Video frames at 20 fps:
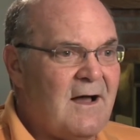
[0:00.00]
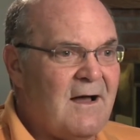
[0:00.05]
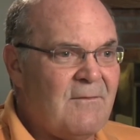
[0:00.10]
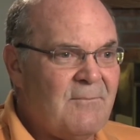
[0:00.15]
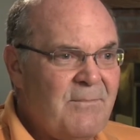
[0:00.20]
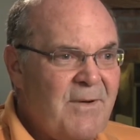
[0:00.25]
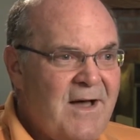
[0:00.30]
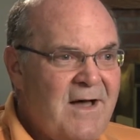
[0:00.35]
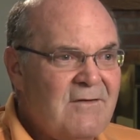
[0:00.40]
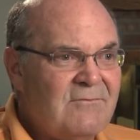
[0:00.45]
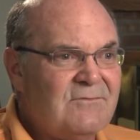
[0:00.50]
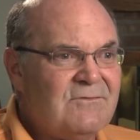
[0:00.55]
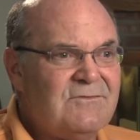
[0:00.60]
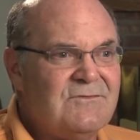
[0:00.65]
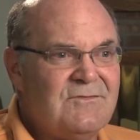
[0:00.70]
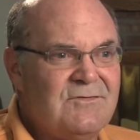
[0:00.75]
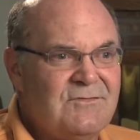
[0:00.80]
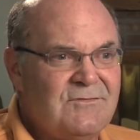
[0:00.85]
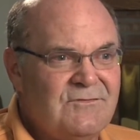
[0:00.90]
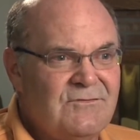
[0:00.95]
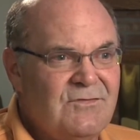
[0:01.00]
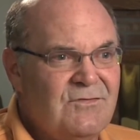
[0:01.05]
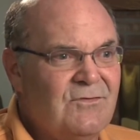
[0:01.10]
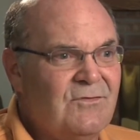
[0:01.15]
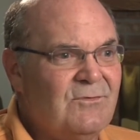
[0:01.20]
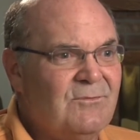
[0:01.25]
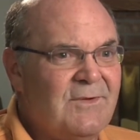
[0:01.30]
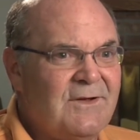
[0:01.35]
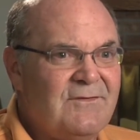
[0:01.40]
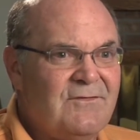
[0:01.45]
About
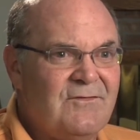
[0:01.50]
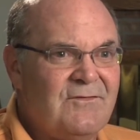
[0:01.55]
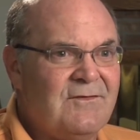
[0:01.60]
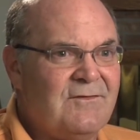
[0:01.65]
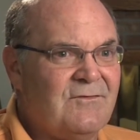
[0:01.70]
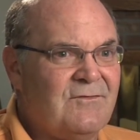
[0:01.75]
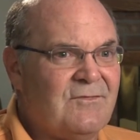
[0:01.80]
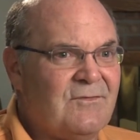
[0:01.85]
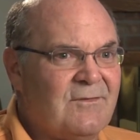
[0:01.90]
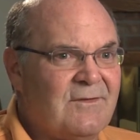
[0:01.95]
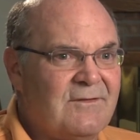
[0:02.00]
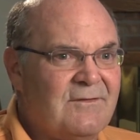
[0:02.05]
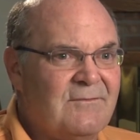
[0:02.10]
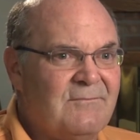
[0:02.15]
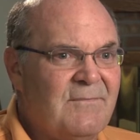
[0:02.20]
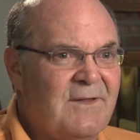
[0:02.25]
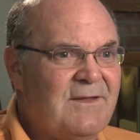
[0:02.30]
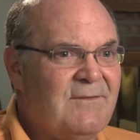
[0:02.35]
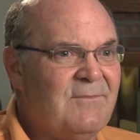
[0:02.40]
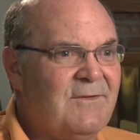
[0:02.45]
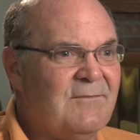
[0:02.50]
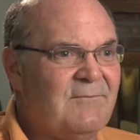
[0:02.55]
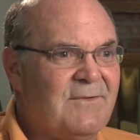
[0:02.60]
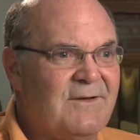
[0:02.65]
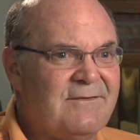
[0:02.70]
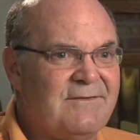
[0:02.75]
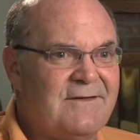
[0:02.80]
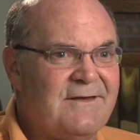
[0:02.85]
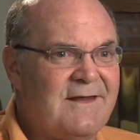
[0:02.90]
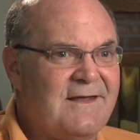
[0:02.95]
2 months into it, maybe a
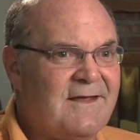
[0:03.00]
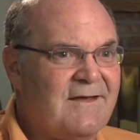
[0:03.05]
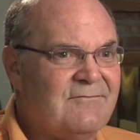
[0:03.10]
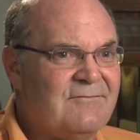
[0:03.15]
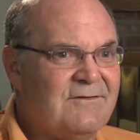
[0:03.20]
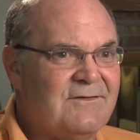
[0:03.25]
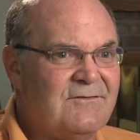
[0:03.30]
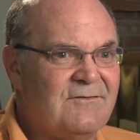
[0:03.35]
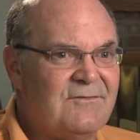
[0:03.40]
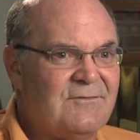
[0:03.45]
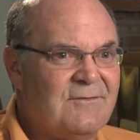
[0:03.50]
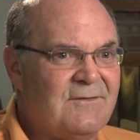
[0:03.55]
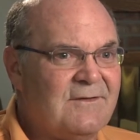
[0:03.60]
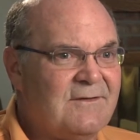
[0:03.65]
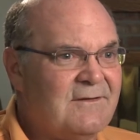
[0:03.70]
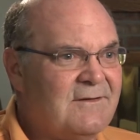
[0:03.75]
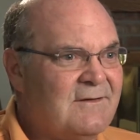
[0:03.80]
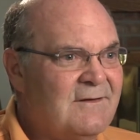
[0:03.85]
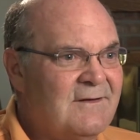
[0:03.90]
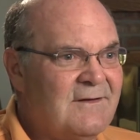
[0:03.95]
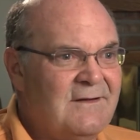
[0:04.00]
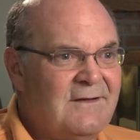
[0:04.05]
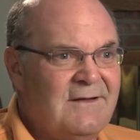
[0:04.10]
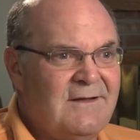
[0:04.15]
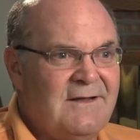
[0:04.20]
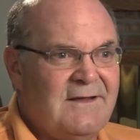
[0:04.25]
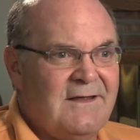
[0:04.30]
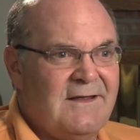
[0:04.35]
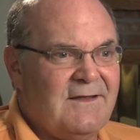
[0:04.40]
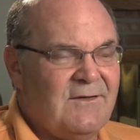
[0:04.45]
month and a half into it,
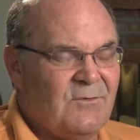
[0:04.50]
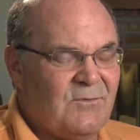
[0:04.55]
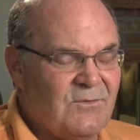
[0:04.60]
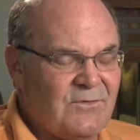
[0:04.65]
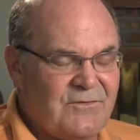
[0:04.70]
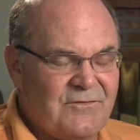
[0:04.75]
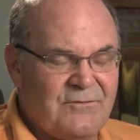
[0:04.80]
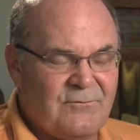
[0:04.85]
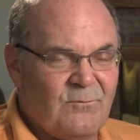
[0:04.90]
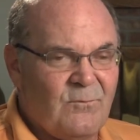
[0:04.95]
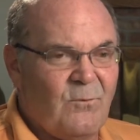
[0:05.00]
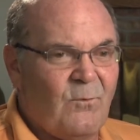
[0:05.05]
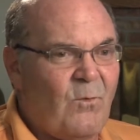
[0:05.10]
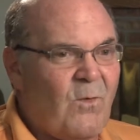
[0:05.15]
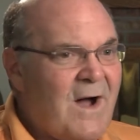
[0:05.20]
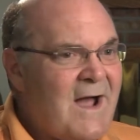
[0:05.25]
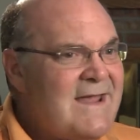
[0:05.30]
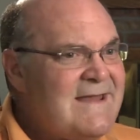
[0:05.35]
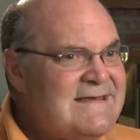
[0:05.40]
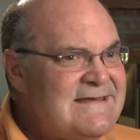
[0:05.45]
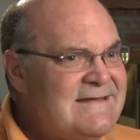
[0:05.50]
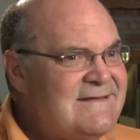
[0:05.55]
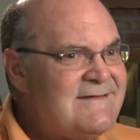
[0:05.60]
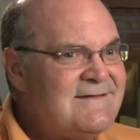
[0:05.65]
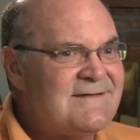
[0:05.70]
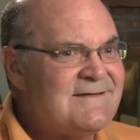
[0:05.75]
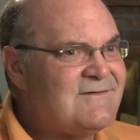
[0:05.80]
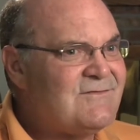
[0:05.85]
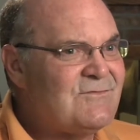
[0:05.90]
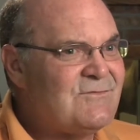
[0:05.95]
it was, why
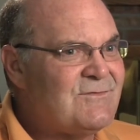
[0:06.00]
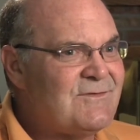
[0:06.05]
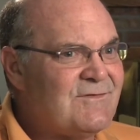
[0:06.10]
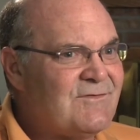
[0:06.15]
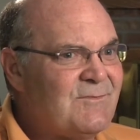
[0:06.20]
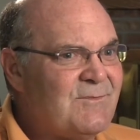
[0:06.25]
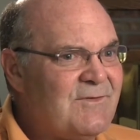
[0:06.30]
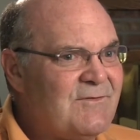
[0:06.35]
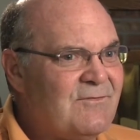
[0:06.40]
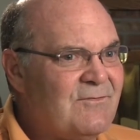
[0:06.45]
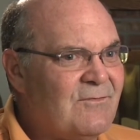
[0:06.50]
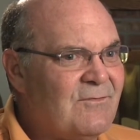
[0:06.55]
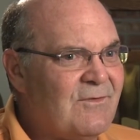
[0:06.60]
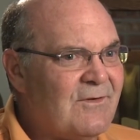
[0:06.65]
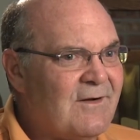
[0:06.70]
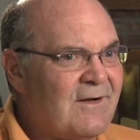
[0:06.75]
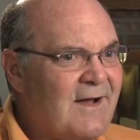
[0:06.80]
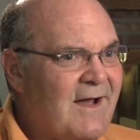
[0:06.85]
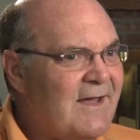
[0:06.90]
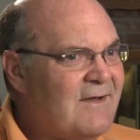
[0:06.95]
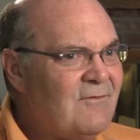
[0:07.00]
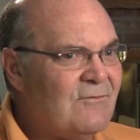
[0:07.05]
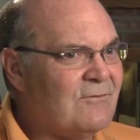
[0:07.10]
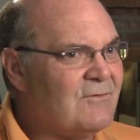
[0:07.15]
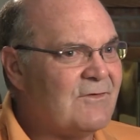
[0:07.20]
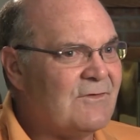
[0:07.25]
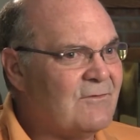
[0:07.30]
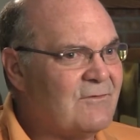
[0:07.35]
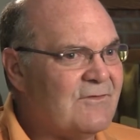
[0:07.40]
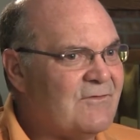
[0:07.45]
didn't I do this before? I
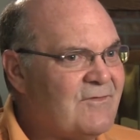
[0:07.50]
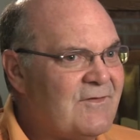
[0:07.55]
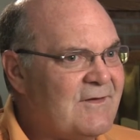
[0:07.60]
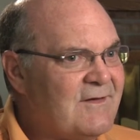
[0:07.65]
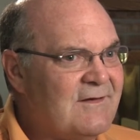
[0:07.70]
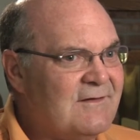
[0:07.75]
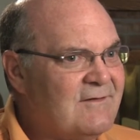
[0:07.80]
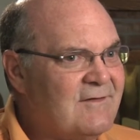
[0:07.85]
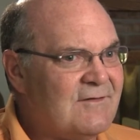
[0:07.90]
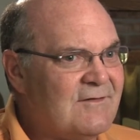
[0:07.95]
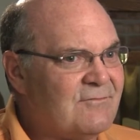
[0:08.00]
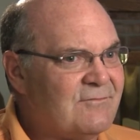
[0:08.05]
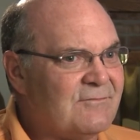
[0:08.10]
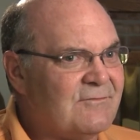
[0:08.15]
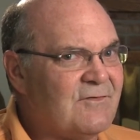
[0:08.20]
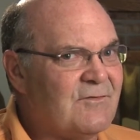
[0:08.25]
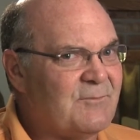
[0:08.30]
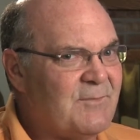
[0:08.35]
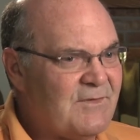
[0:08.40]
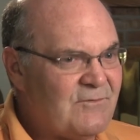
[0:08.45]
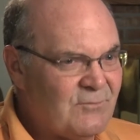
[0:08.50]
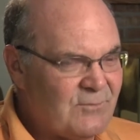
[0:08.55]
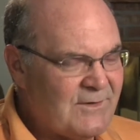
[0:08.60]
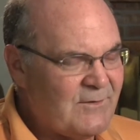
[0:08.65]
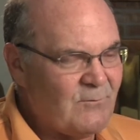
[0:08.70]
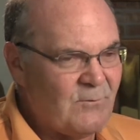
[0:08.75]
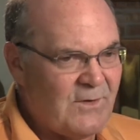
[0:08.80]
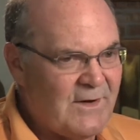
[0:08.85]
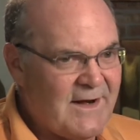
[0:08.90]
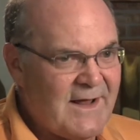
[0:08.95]
don't notice any difference
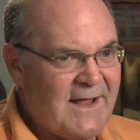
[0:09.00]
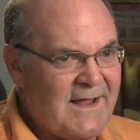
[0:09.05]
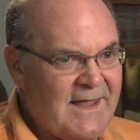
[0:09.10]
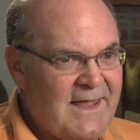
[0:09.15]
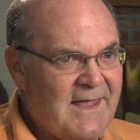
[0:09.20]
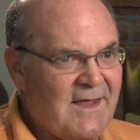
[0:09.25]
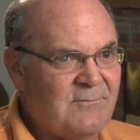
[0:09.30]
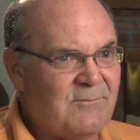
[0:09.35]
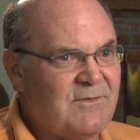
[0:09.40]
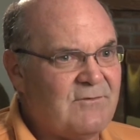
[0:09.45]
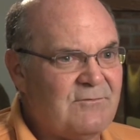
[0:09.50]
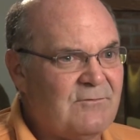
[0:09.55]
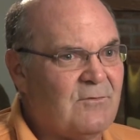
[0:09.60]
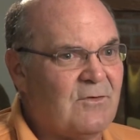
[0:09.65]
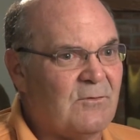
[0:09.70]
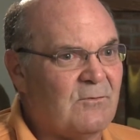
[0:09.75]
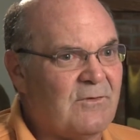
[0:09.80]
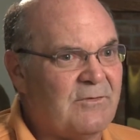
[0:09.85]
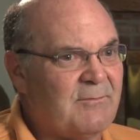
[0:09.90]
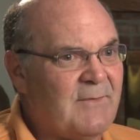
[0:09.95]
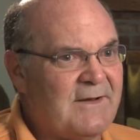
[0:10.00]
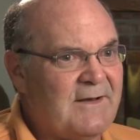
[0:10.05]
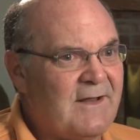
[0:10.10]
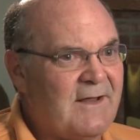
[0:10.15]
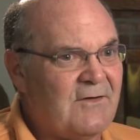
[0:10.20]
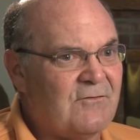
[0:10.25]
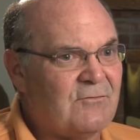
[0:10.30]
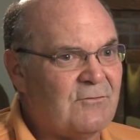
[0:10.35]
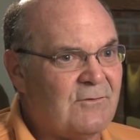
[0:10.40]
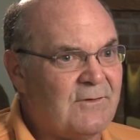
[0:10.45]
between what I had before with my
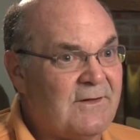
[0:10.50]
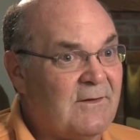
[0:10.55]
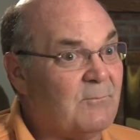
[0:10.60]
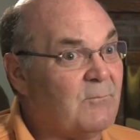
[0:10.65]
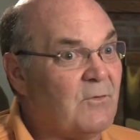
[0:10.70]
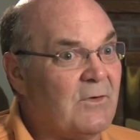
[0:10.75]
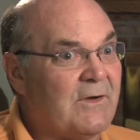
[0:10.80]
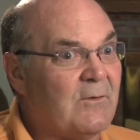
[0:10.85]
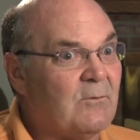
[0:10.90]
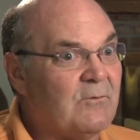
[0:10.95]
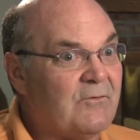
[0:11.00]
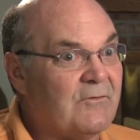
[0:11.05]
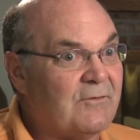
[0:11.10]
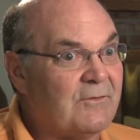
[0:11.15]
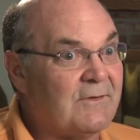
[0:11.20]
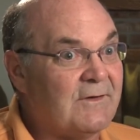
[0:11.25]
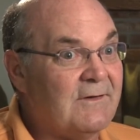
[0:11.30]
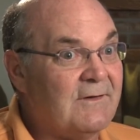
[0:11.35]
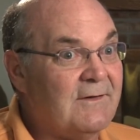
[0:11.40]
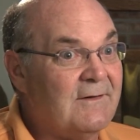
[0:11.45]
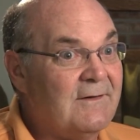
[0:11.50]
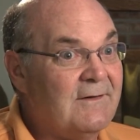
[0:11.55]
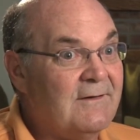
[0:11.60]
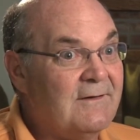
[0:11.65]
natural hip when it was good